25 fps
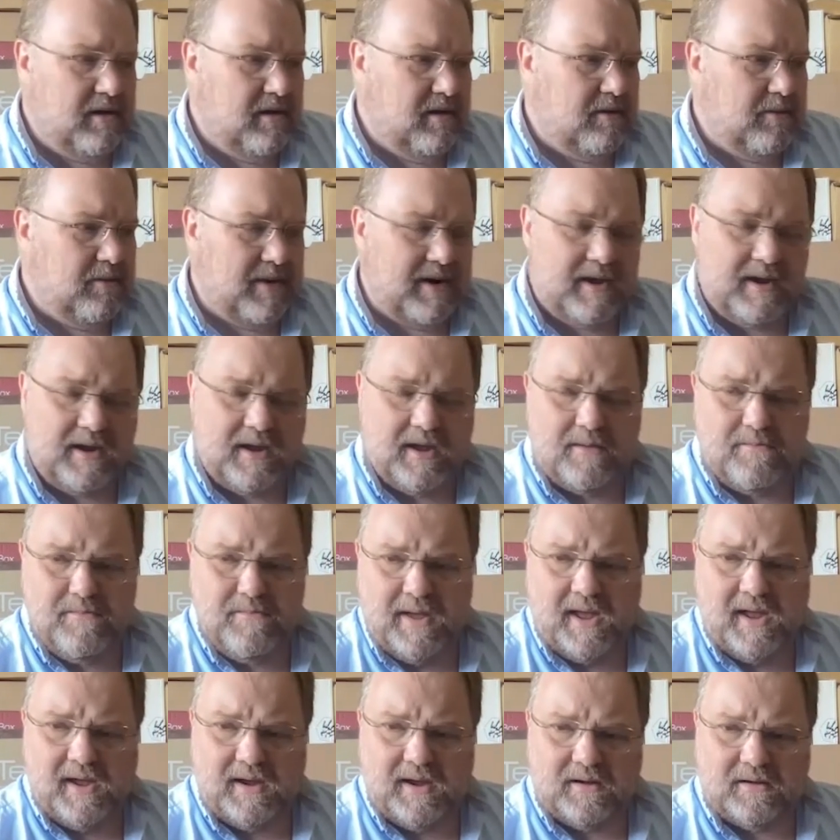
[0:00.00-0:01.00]
When it came
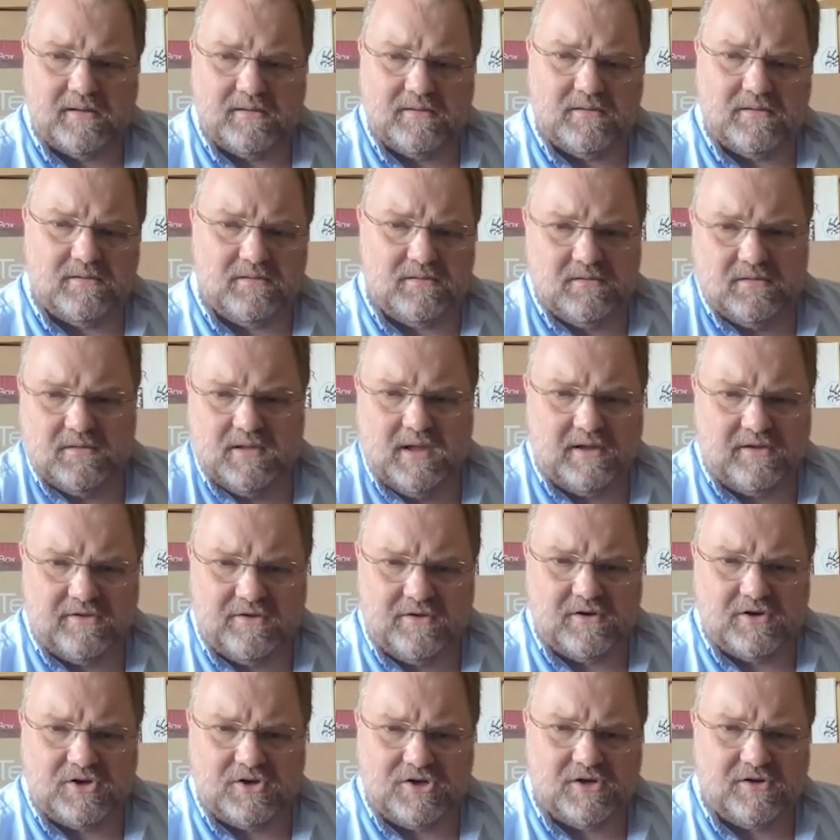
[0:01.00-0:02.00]
back, they
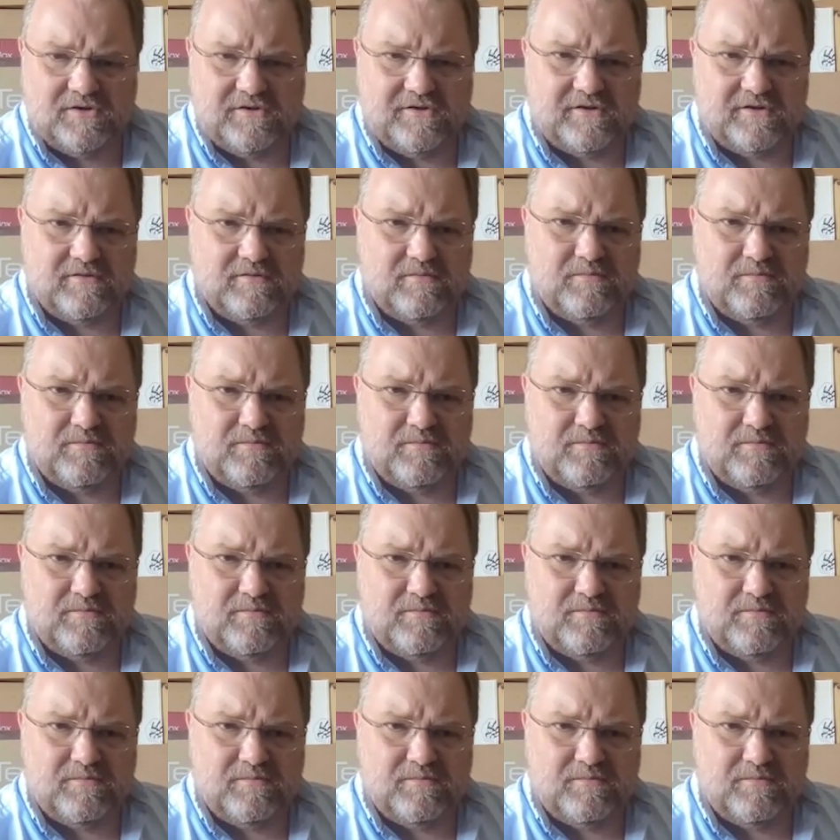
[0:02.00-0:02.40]
took a chance to